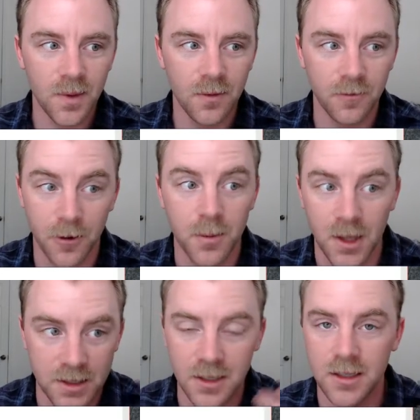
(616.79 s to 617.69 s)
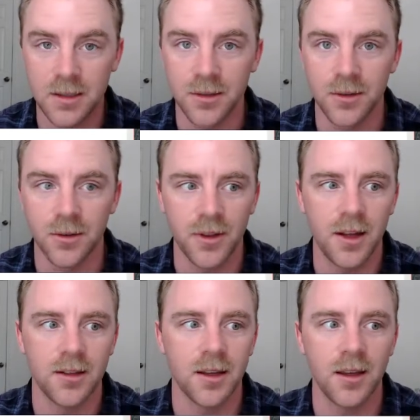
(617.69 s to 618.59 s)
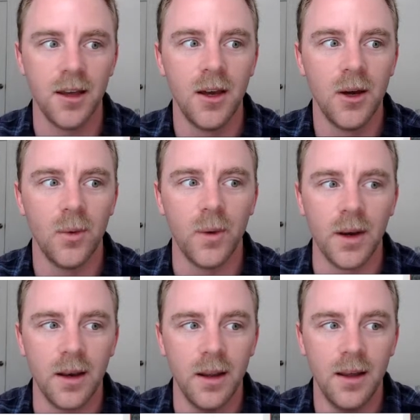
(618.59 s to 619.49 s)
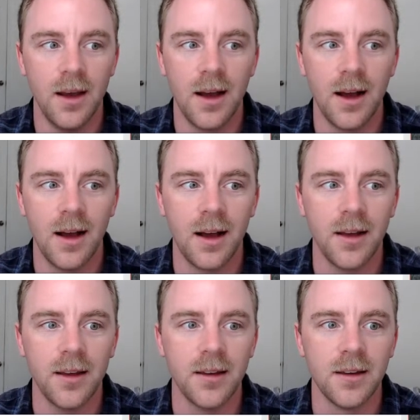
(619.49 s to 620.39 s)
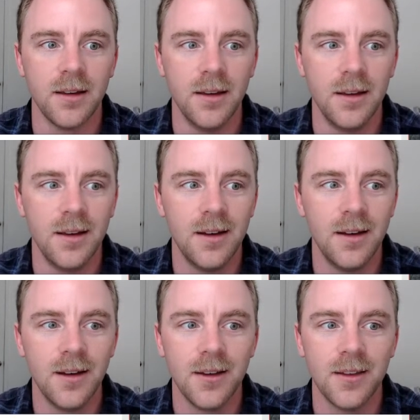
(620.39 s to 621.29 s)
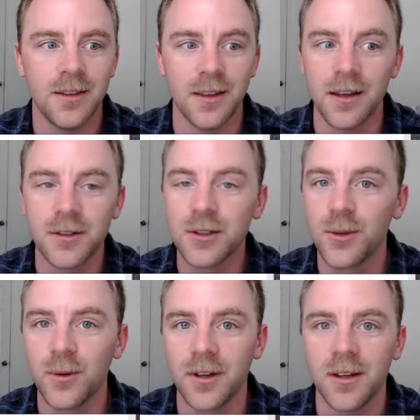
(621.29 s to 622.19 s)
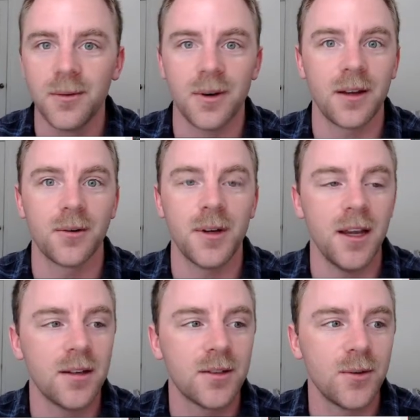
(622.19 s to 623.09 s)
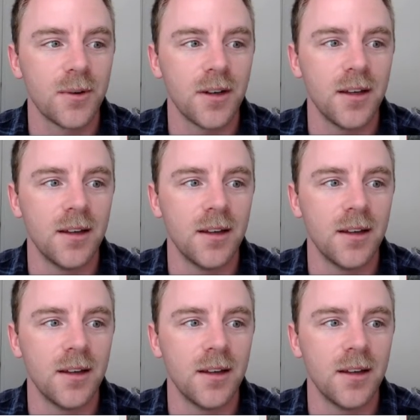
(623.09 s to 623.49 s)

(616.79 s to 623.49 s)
verbalizing his internal thoughts. Like, when I think of a story, when I create a story,